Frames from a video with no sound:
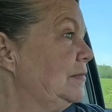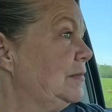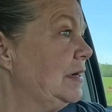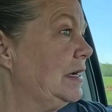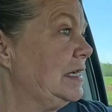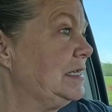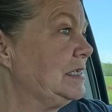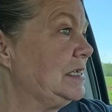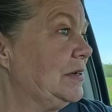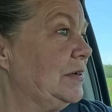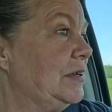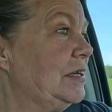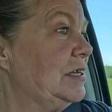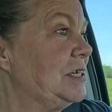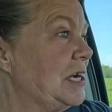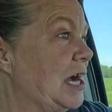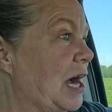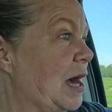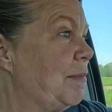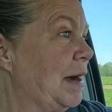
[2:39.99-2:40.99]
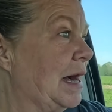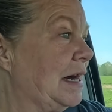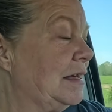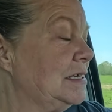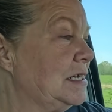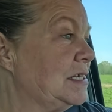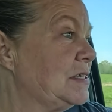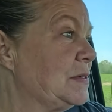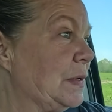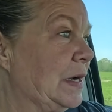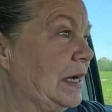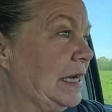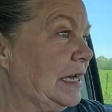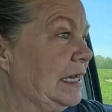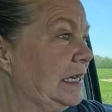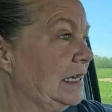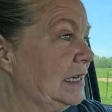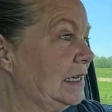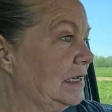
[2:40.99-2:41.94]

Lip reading: He's doing a job out this way.